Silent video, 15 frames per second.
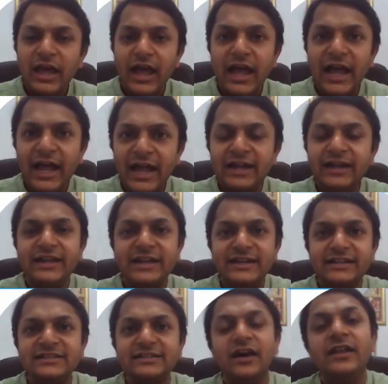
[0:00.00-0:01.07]
and it
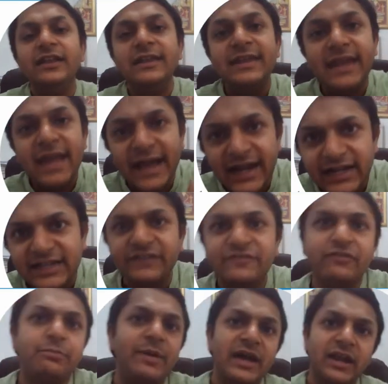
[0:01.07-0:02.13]
is a
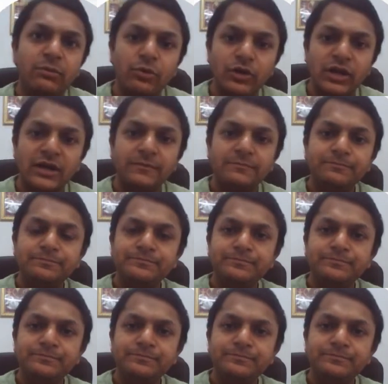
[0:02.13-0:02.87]
negative parabola.